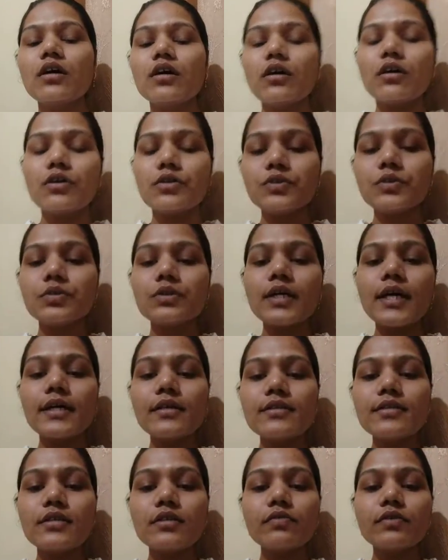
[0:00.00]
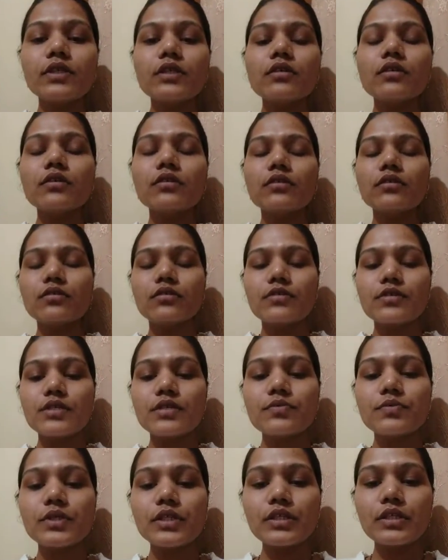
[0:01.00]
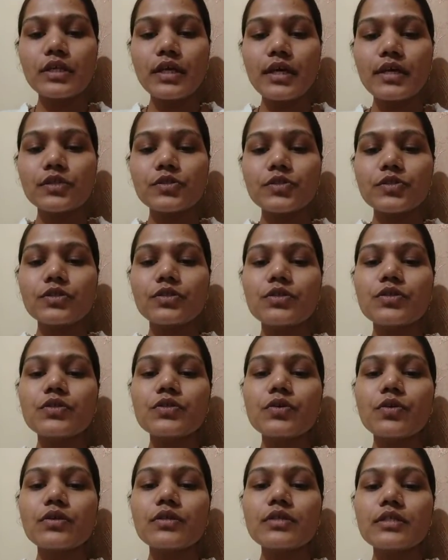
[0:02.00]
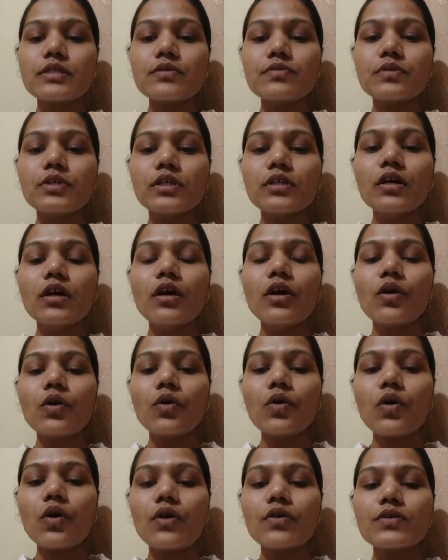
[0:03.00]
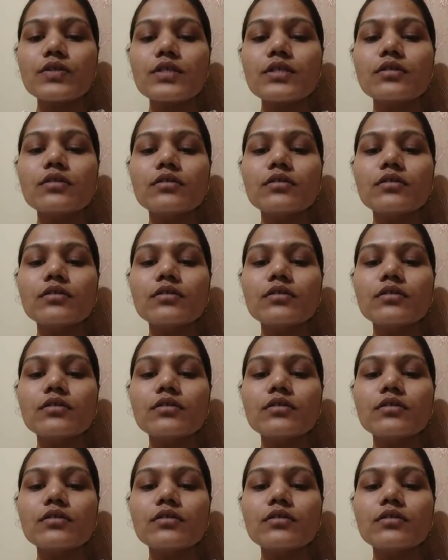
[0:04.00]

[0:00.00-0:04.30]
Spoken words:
to that several reactions or several caused